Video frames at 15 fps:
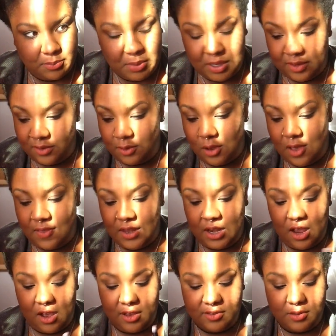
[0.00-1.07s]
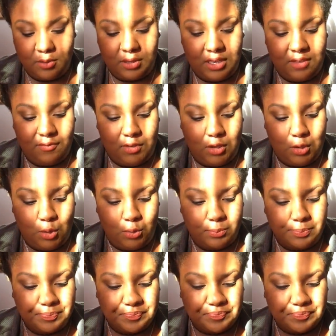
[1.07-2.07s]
pencil. And then they also give you